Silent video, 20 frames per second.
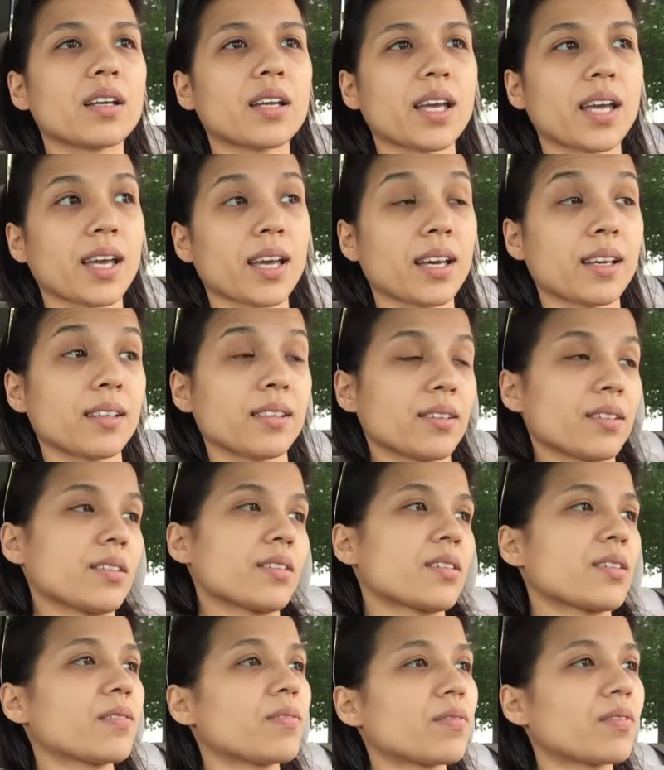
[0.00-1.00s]

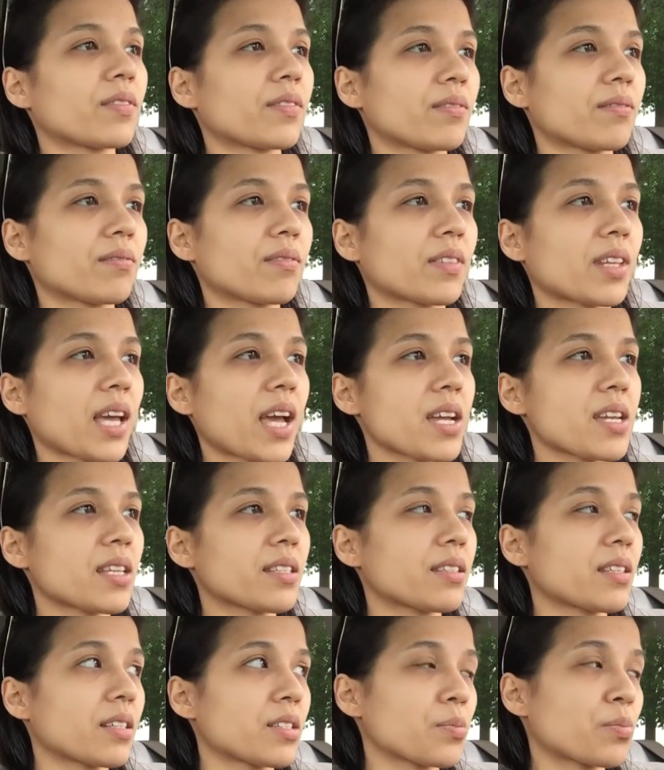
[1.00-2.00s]
And I
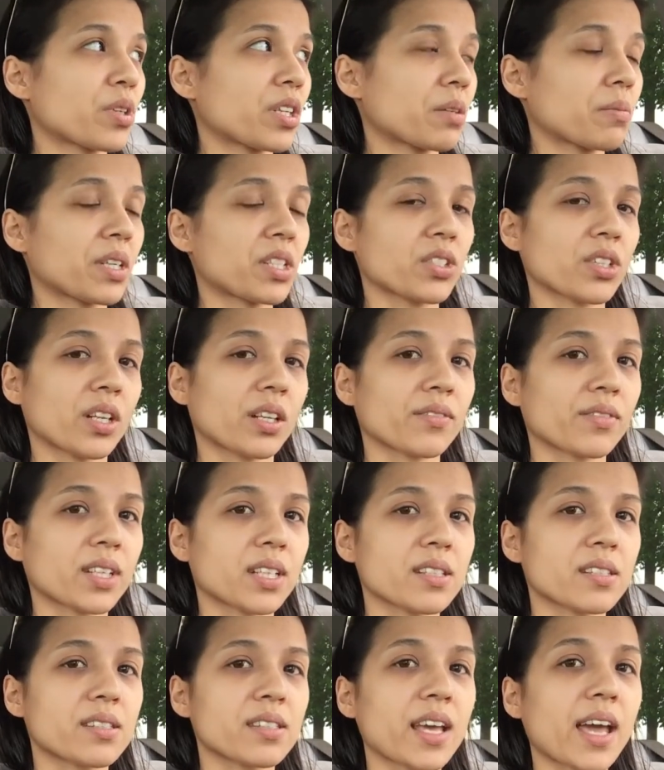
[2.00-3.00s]
guess that's pretty much all I'm
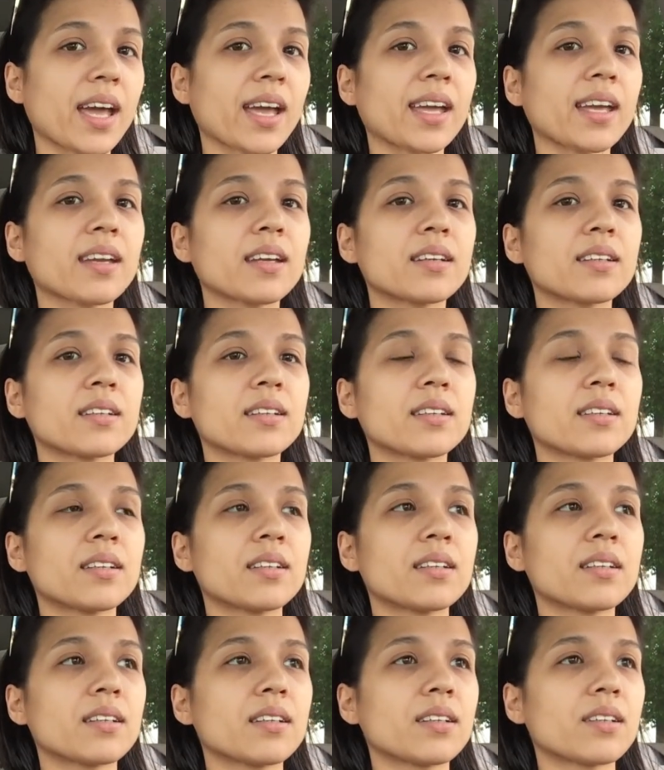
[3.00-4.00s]
going to say
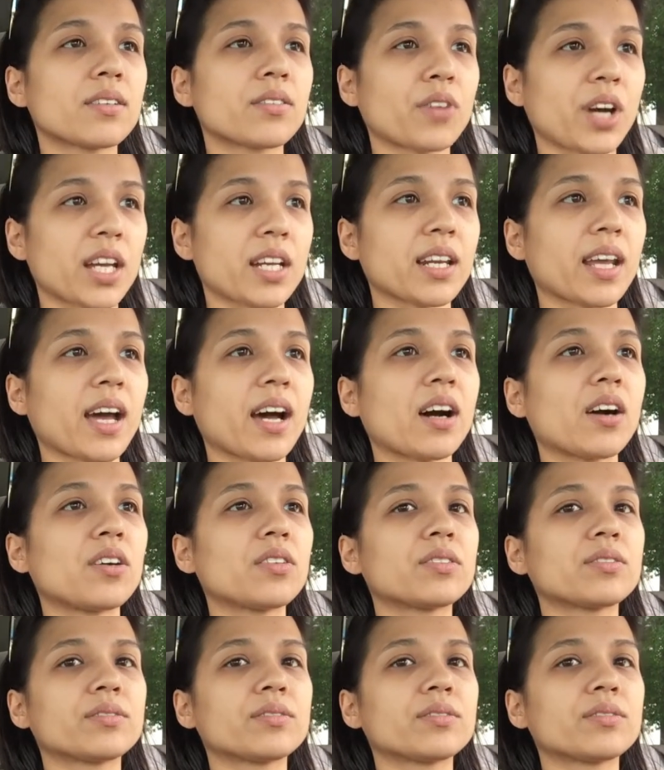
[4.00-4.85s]
right now.